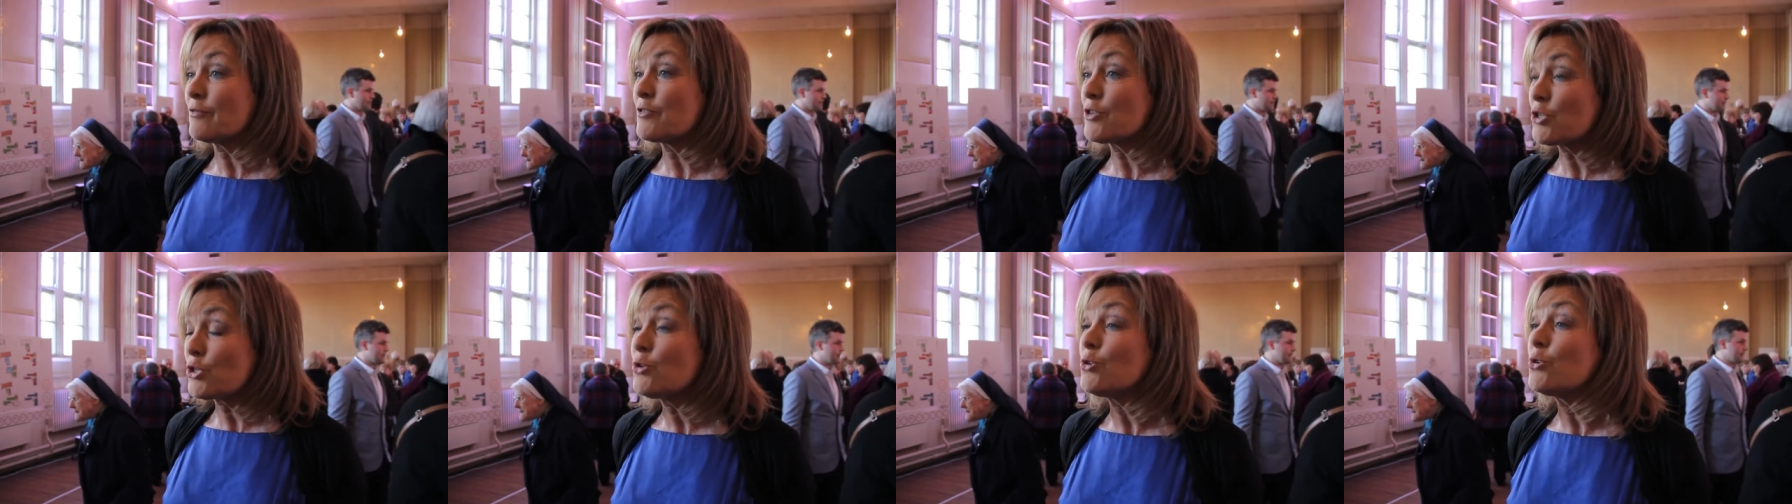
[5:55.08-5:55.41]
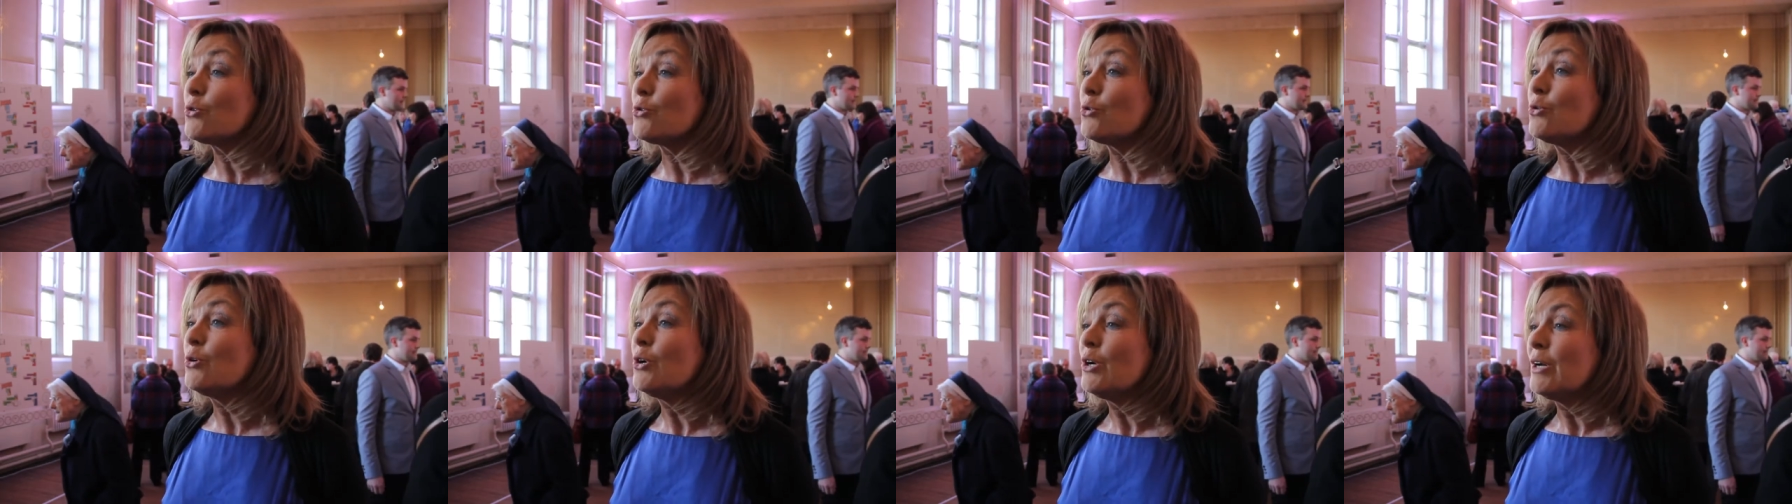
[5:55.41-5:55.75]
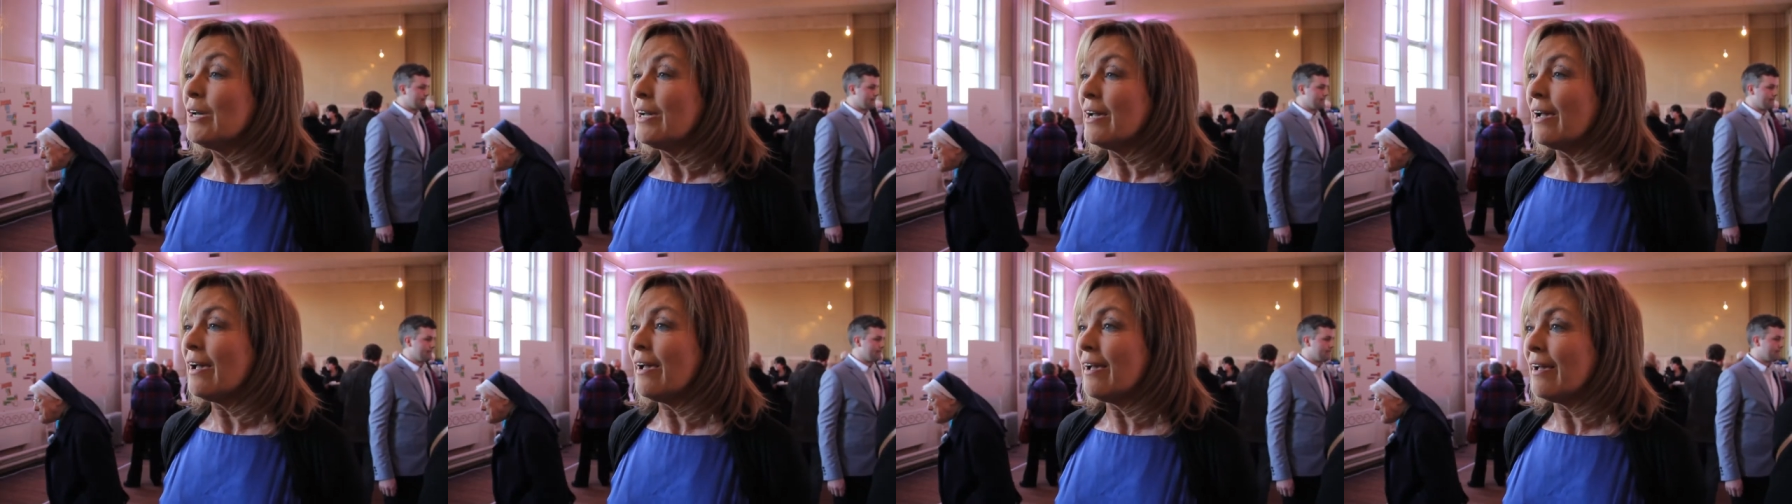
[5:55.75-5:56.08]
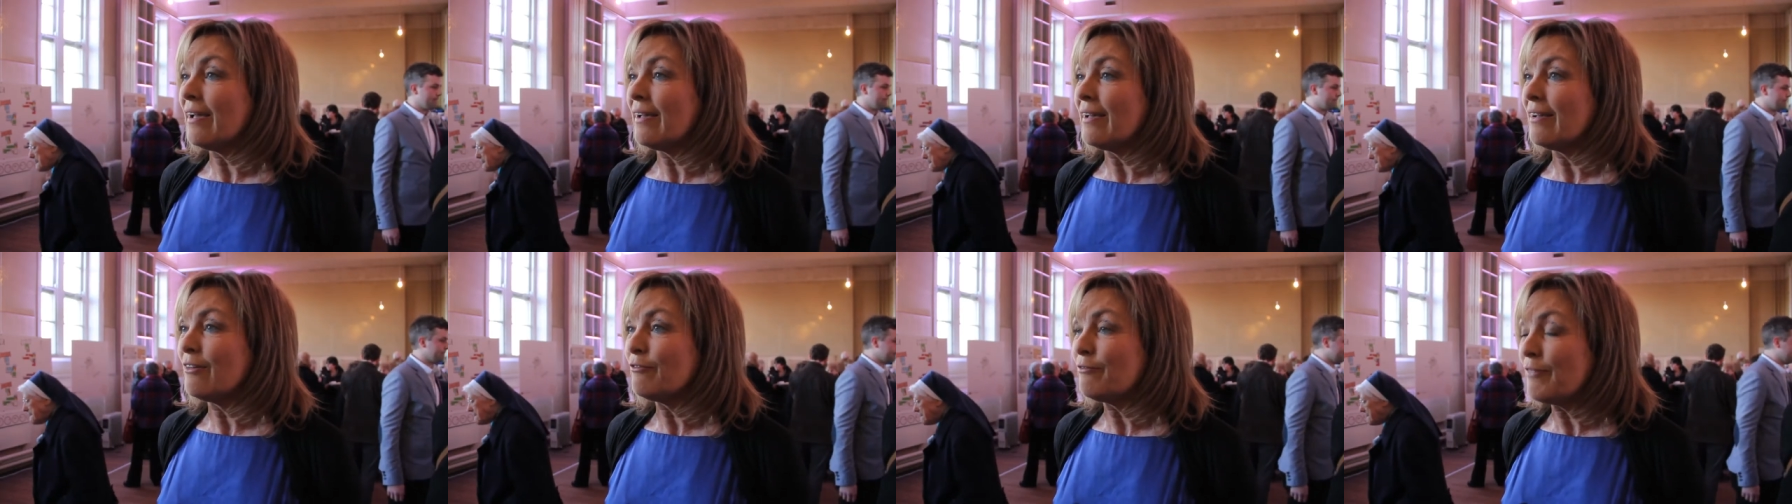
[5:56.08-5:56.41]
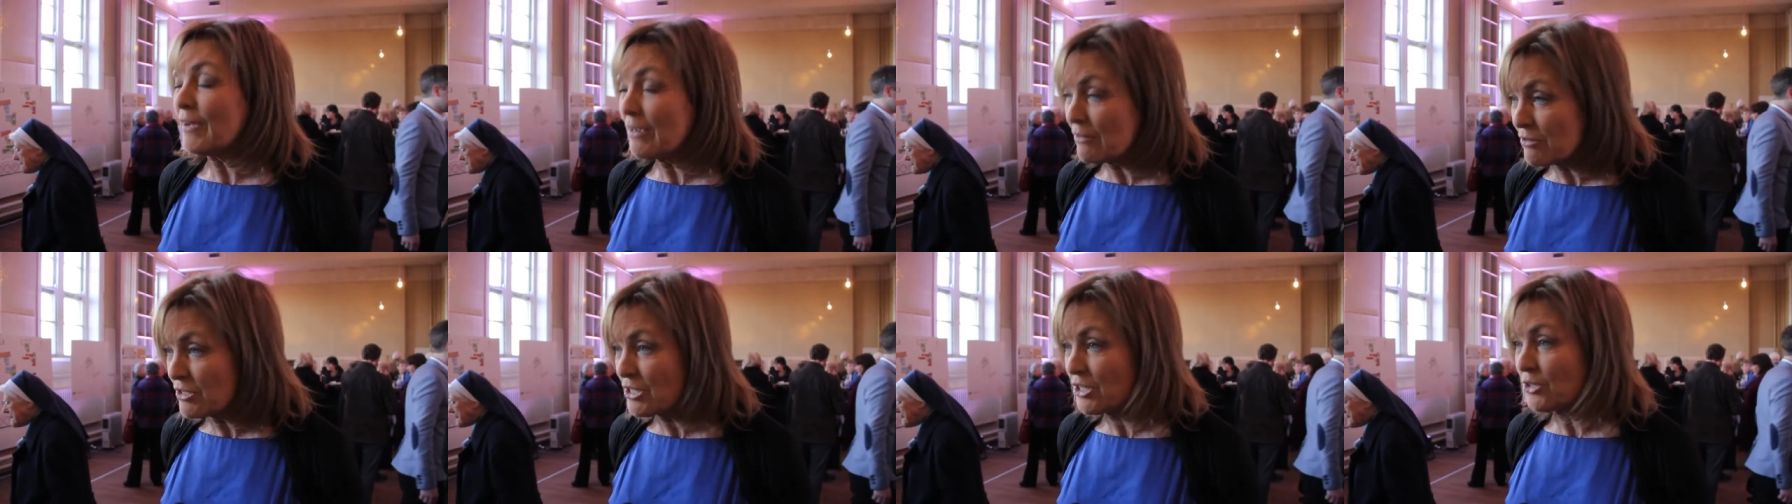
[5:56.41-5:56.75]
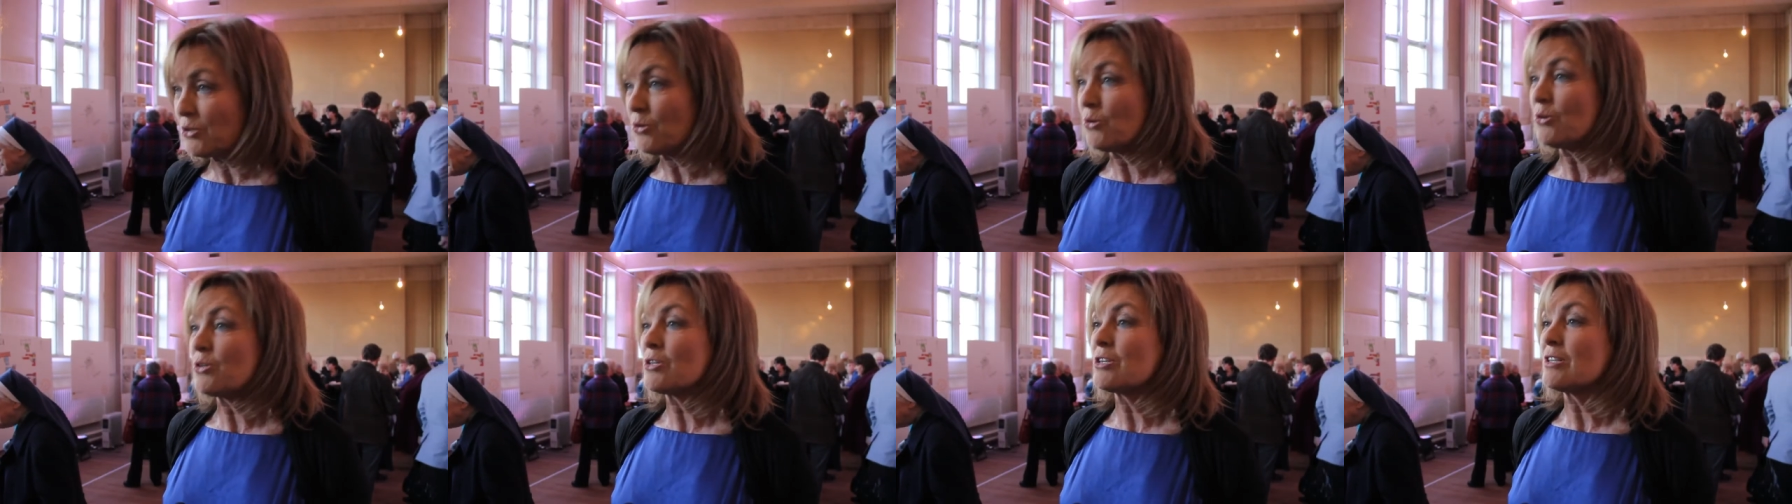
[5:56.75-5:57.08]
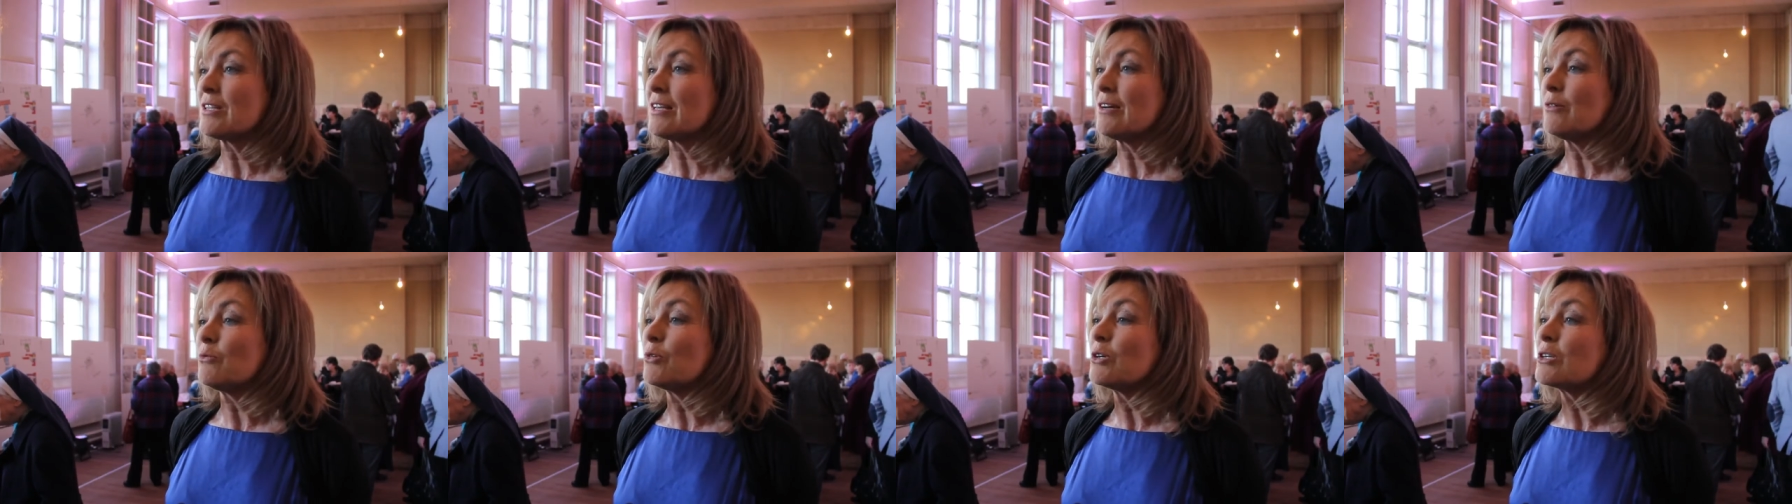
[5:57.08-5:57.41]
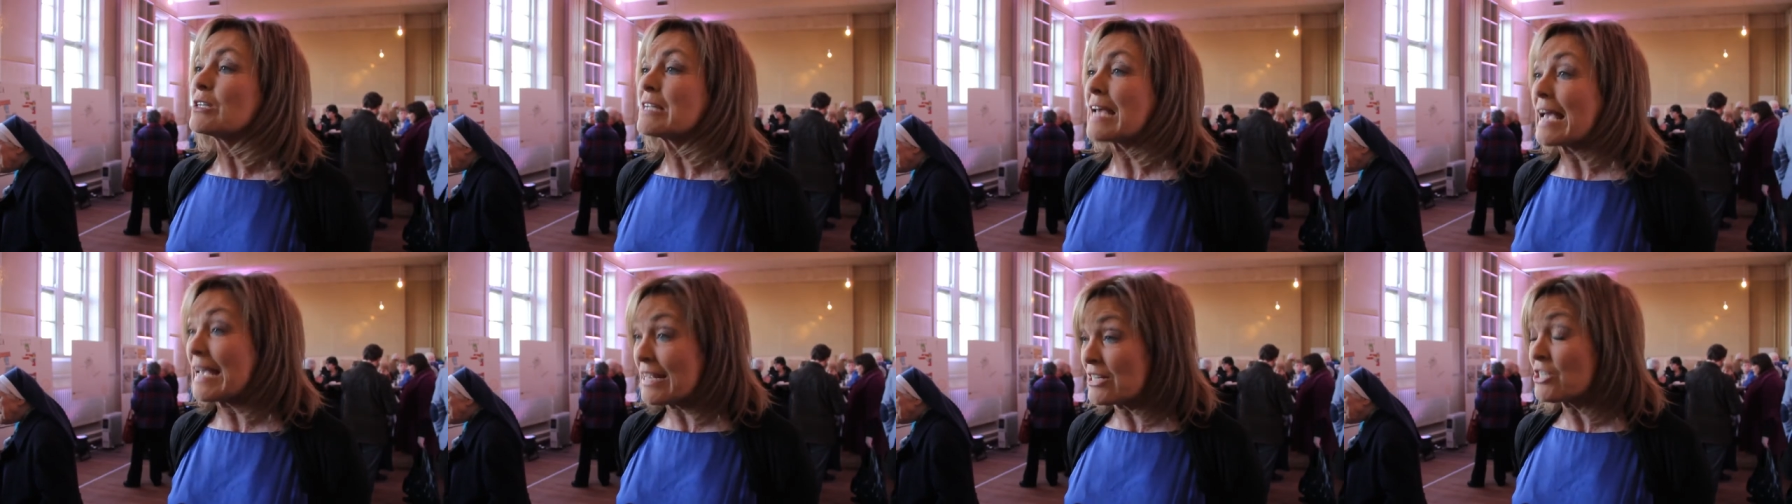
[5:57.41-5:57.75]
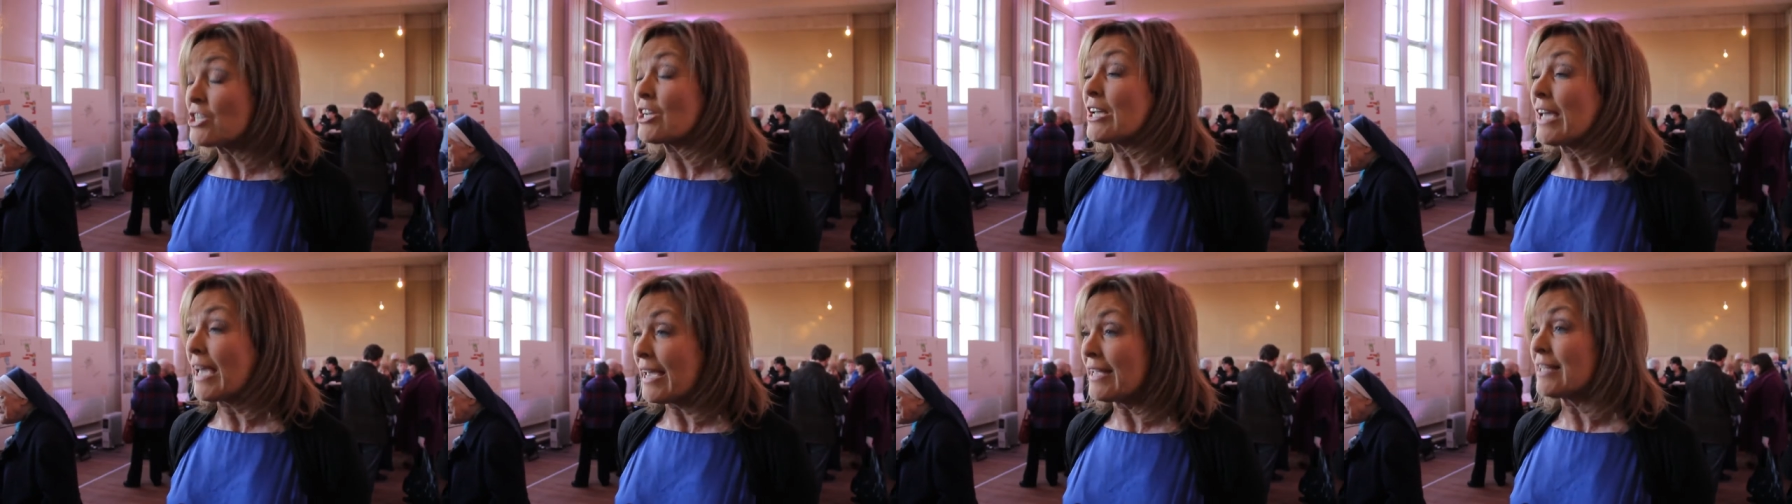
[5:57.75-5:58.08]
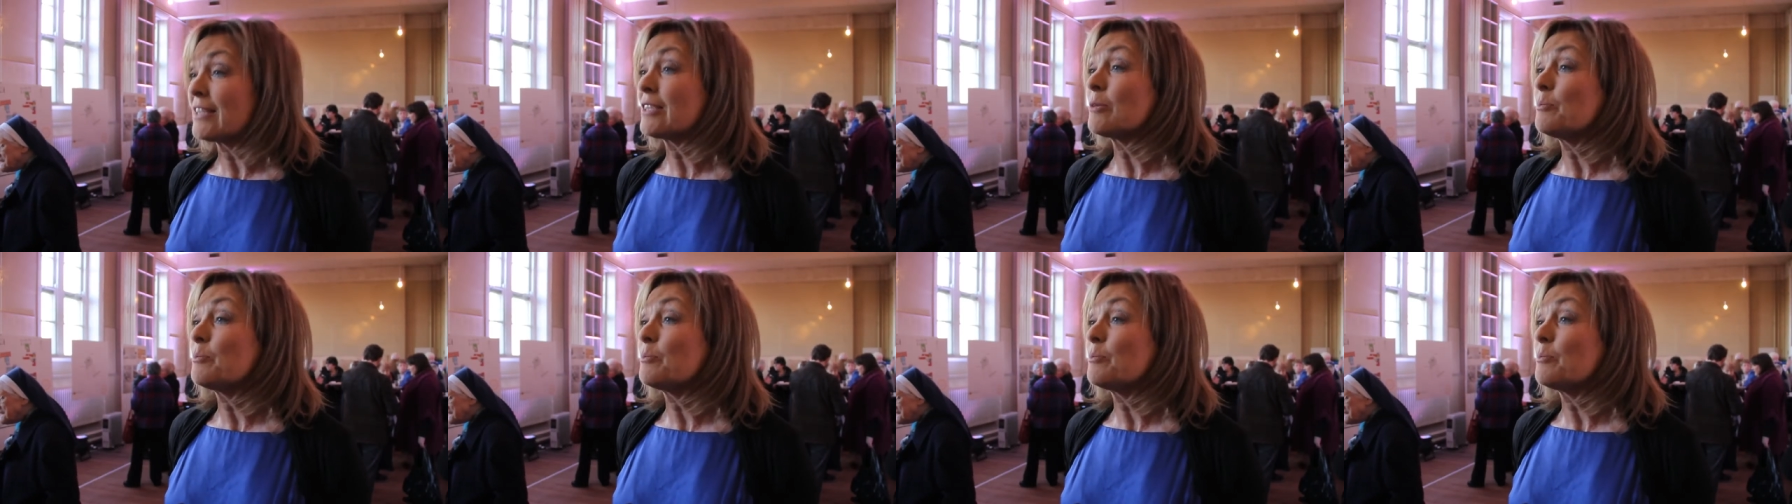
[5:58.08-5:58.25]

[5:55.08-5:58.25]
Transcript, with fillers: to founding an order that would educate the